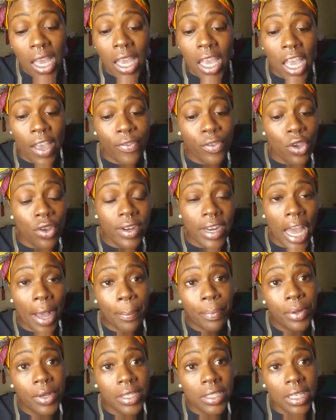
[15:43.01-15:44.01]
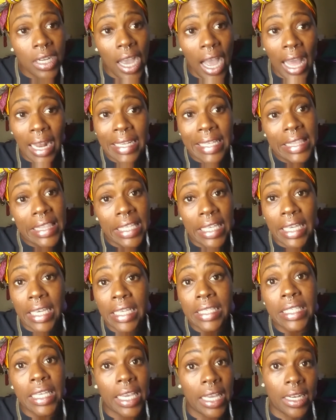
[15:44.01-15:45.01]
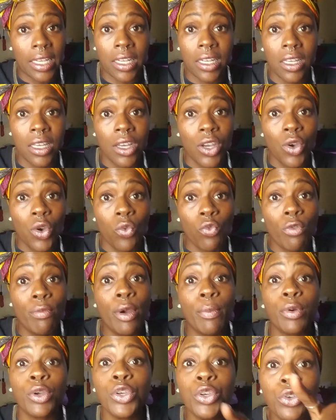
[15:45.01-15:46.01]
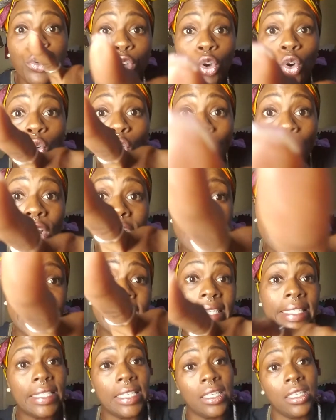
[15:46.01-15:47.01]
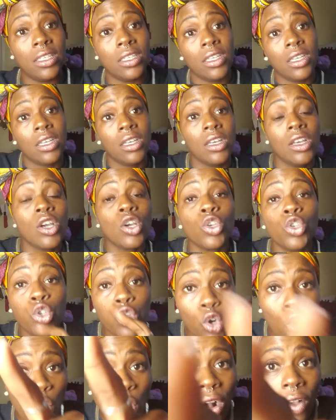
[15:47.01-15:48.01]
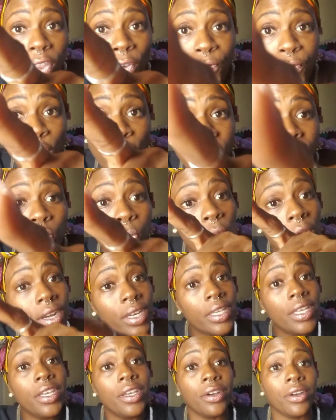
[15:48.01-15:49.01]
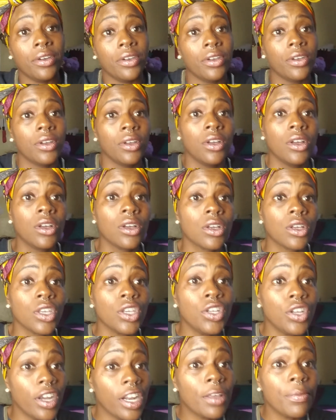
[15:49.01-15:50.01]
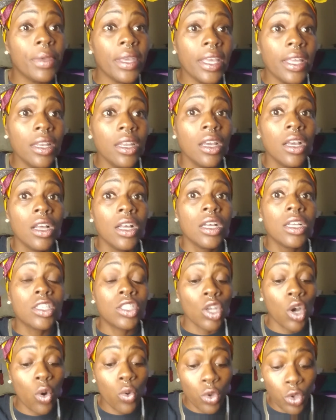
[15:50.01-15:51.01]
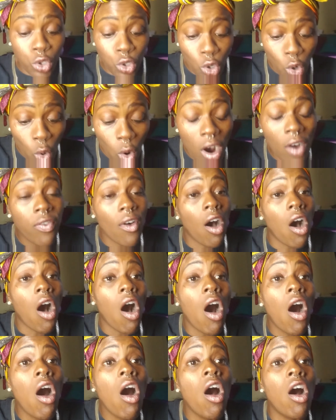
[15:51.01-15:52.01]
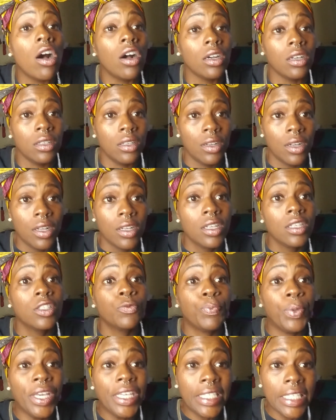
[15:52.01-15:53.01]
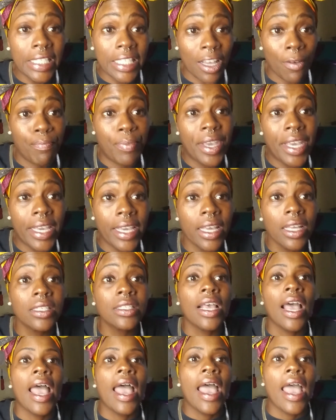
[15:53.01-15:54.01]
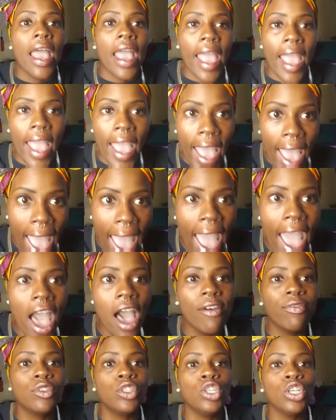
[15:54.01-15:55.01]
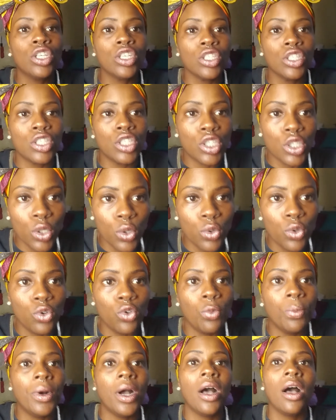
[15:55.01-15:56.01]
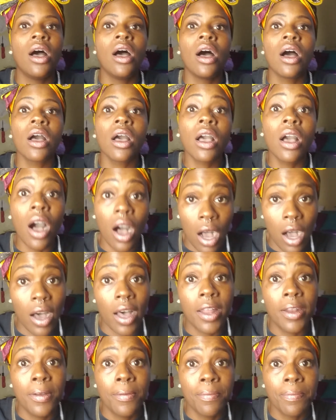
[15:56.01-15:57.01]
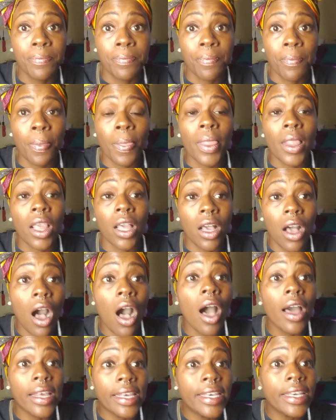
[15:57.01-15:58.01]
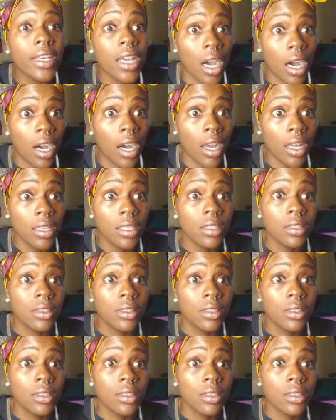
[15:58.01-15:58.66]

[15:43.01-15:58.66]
if you're not putting godly things in it. Remember, you are deity. You are the first one here. You know what I mean? So you, of all species and beings, have to consume God. God eat God.